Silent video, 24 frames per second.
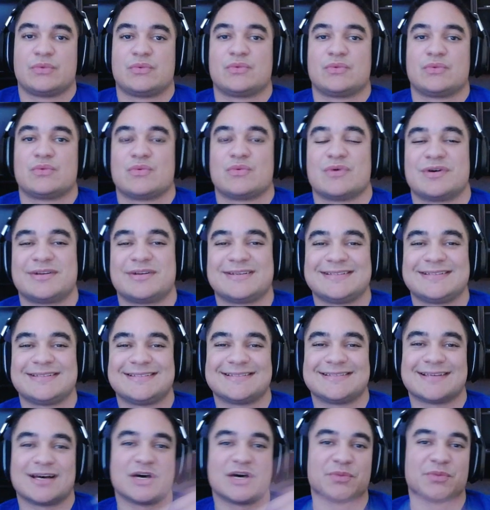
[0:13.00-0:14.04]
What
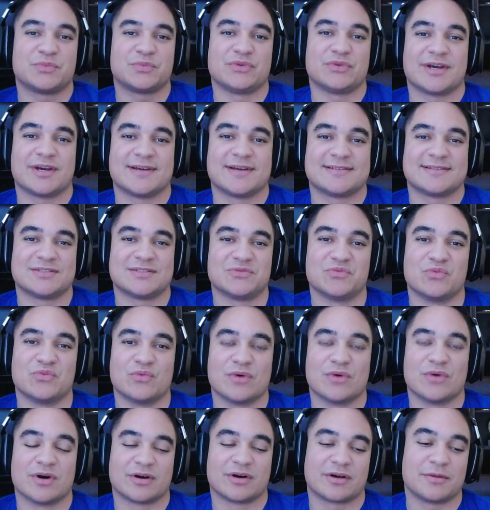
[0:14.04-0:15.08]
is up, you guys, and
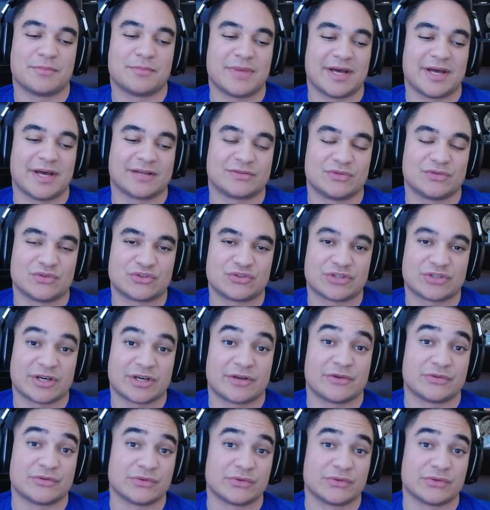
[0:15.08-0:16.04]
welcome back to the channel.